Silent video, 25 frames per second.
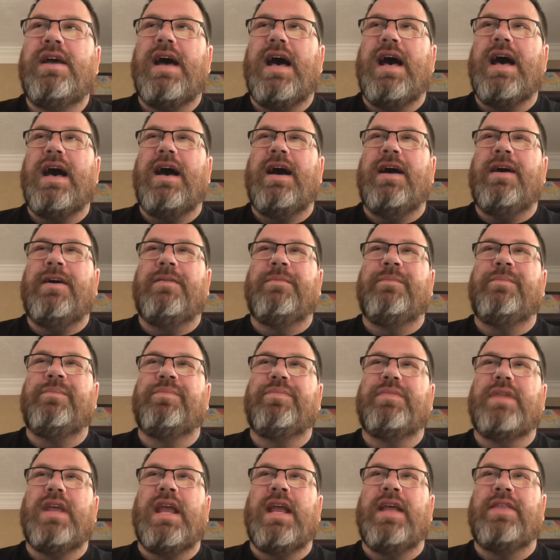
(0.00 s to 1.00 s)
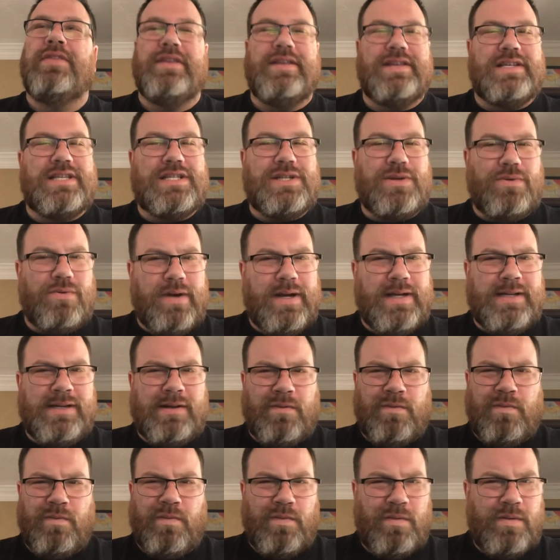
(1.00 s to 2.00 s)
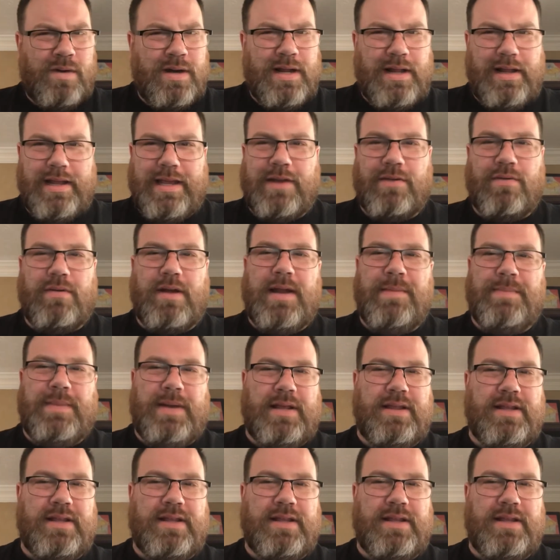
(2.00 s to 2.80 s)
And the stories are really creepy.